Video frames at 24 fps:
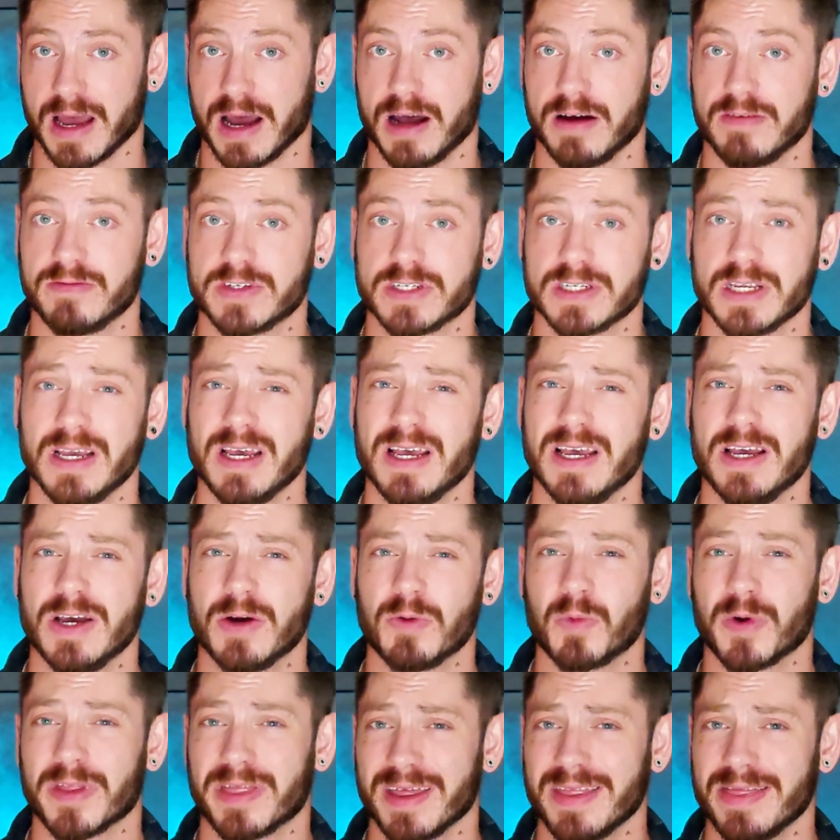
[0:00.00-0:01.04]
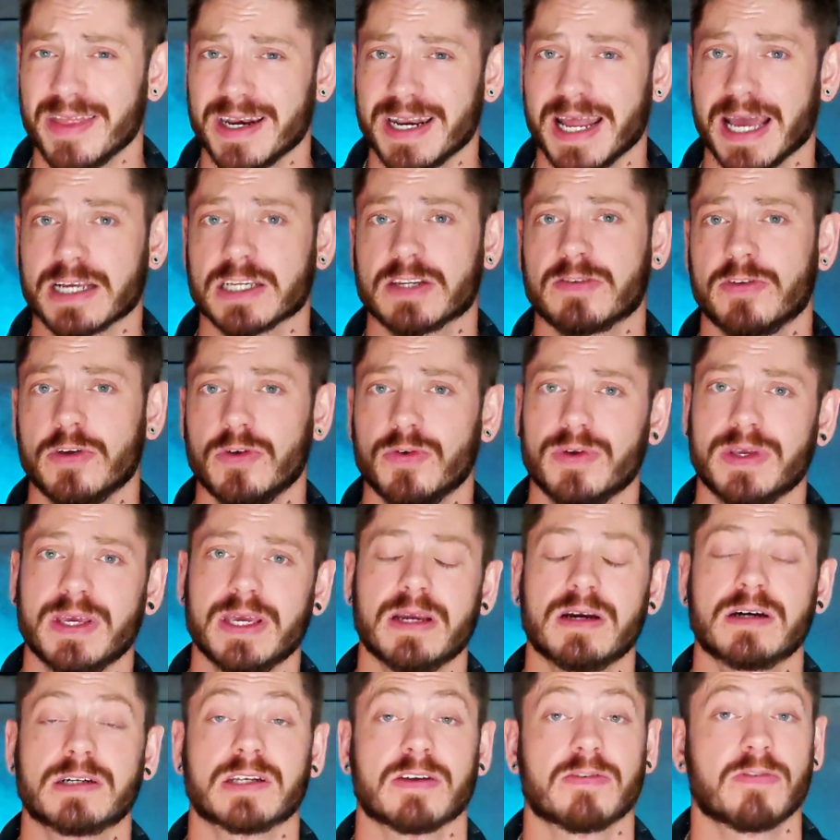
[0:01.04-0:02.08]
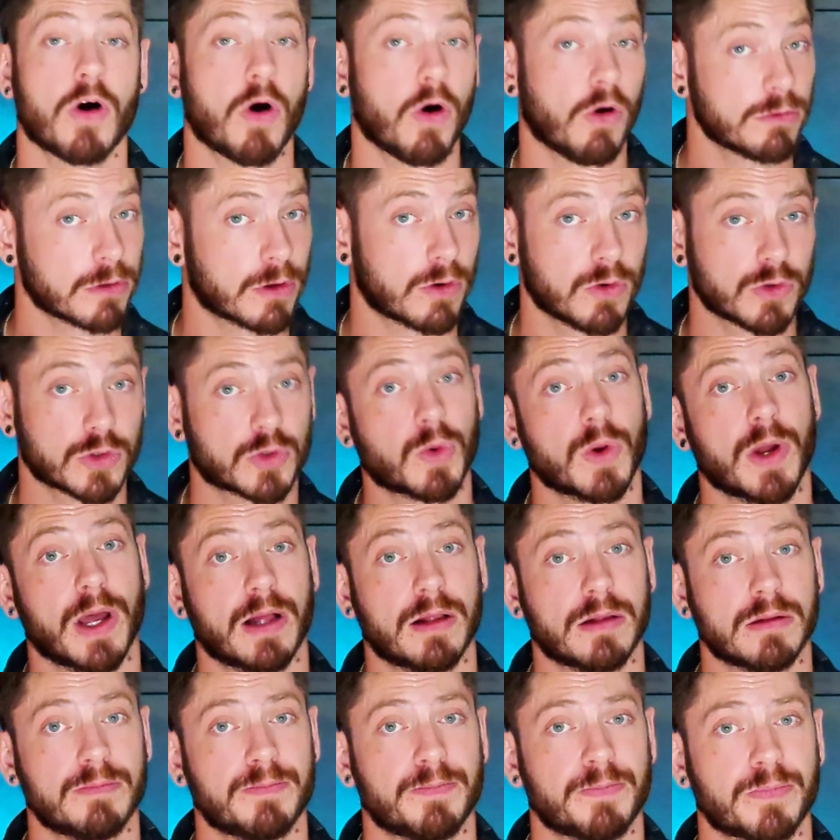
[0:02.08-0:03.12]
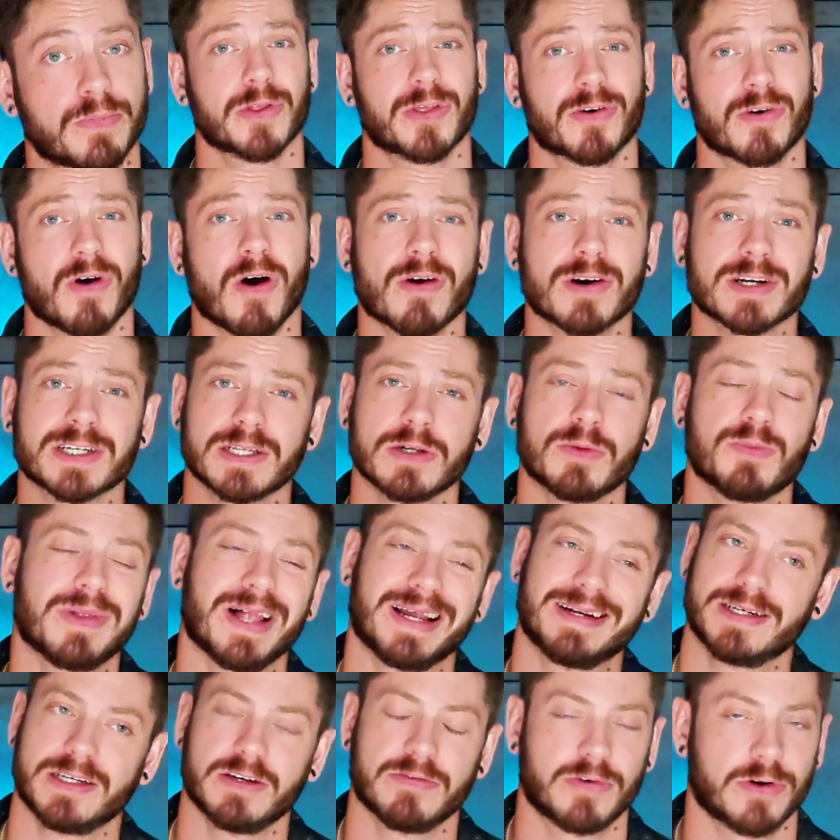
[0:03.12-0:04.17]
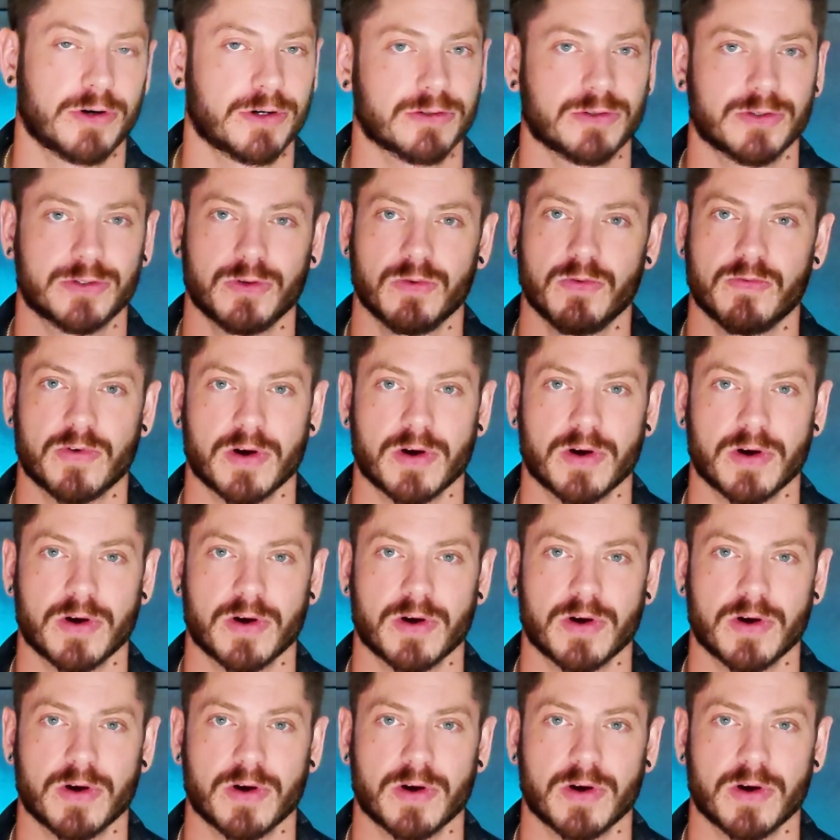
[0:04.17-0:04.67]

calves within the next few years if all goes well, but there are still plenty of hurdles to